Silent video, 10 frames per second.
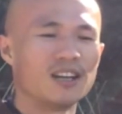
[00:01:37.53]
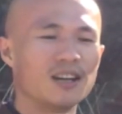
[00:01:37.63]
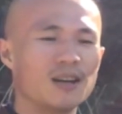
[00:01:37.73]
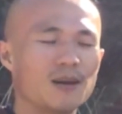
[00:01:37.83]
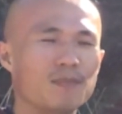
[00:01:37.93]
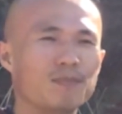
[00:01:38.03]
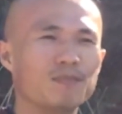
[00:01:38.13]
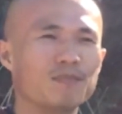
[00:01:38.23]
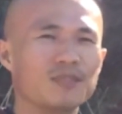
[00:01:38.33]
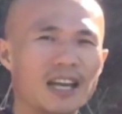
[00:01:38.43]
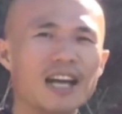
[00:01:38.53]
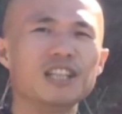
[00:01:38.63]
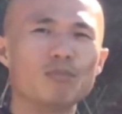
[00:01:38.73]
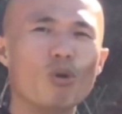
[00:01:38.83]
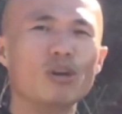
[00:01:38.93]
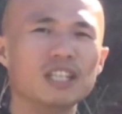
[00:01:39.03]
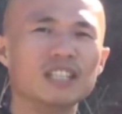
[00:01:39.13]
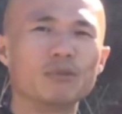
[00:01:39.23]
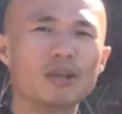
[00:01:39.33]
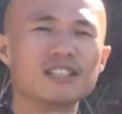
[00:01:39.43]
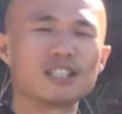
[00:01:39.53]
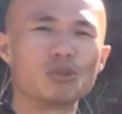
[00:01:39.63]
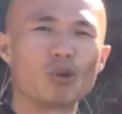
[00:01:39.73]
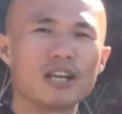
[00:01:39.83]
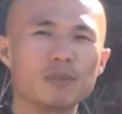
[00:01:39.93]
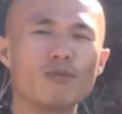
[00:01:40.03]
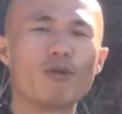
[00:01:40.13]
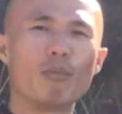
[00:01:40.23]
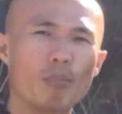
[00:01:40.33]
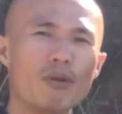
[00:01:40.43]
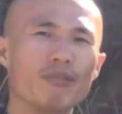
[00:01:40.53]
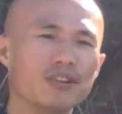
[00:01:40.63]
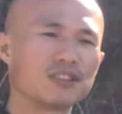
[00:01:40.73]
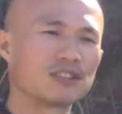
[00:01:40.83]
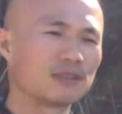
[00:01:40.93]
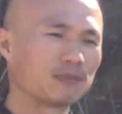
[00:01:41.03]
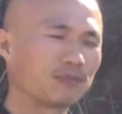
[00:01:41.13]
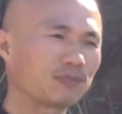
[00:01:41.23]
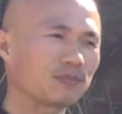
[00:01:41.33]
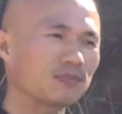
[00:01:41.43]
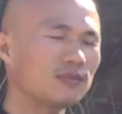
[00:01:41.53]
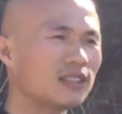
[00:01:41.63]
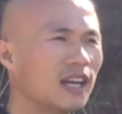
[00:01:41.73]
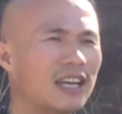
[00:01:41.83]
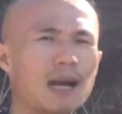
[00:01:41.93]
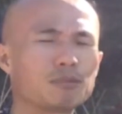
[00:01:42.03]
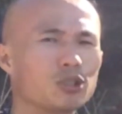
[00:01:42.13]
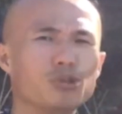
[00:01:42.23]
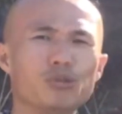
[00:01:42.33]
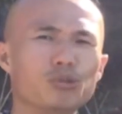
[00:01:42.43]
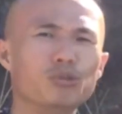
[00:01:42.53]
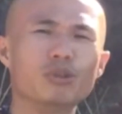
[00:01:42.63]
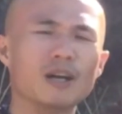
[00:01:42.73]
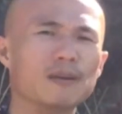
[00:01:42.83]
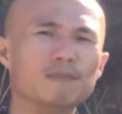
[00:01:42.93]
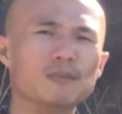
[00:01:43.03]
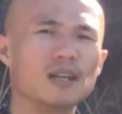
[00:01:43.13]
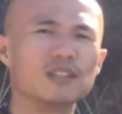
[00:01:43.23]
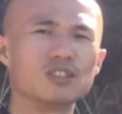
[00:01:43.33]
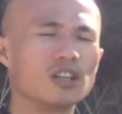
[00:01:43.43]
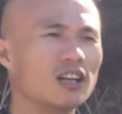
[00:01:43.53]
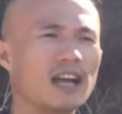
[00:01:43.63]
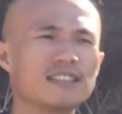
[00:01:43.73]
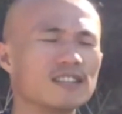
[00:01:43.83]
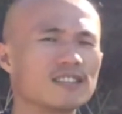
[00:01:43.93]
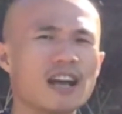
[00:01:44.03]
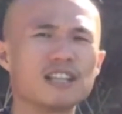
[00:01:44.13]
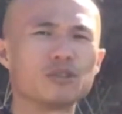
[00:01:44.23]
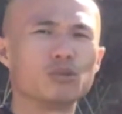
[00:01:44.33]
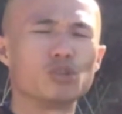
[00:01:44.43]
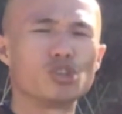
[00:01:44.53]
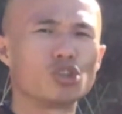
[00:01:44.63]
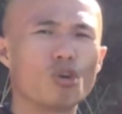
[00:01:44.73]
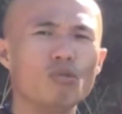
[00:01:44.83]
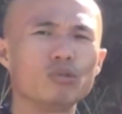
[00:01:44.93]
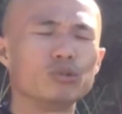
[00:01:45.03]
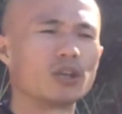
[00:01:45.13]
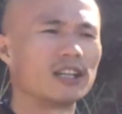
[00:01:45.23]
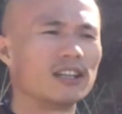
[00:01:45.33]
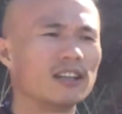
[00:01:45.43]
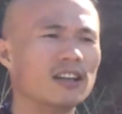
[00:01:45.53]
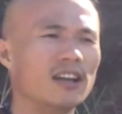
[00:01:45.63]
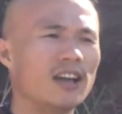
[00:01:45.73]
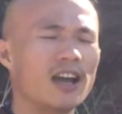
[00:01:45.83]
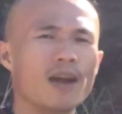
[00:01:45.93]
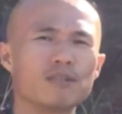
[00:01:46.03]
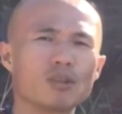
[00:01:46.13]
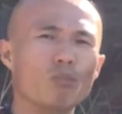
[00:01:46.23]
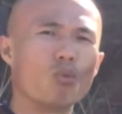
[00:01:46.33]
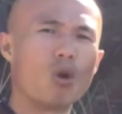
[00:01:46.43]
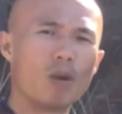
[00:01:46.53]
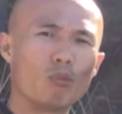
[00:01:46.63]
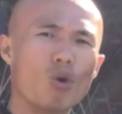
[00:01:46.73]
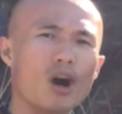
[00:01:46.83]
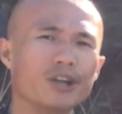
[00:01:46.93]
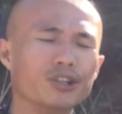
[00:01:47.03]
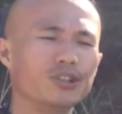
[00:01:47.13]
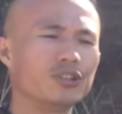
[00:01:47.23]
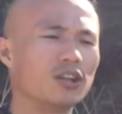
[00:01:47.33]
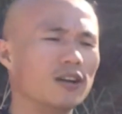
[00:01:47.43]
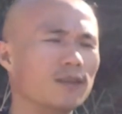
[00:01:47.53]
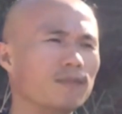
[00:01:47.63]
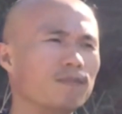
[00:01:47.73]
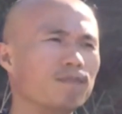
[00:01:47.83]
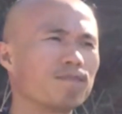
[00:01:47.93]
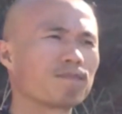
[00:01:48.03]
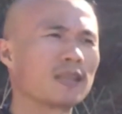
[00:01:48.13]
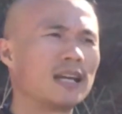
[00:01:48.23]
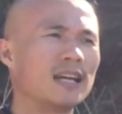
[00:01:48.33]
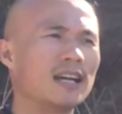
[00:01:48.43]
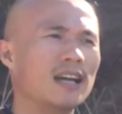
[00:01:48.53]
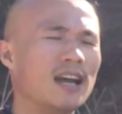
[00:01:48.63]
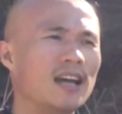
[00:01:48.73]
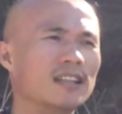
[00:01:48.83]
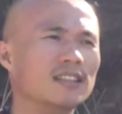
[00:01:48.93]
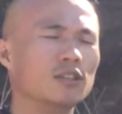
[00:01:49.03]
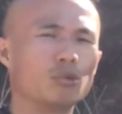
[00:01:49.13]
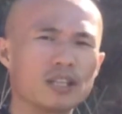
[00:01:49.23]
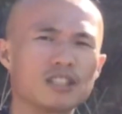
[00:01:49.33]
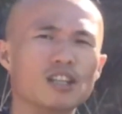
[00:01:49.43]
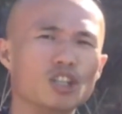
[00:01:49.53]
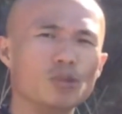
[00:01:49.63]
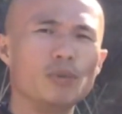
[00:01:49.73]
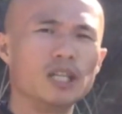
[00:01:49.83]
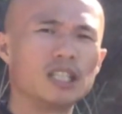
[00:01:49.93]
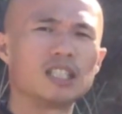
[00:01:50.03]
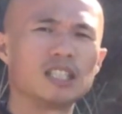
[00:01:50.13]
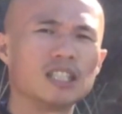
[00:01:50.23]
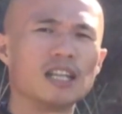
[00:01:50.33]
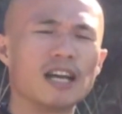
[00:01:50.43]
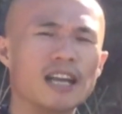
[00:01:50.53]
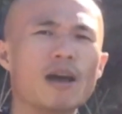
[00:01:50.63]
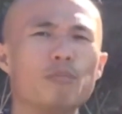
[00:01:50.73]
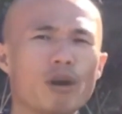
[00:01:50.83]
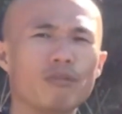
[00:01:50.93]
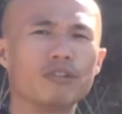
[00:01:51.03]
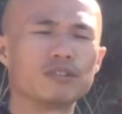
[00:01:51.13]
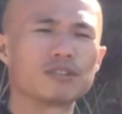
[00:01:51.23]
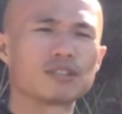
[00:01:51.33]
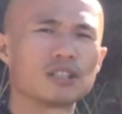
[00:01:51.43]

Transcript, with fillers: Um, yeah, in the morning when the sunrise before breakfast, and after you do um, uh, uh, exercise, do qigong, you can have some warm water um, and rest a little bit and have breakfast.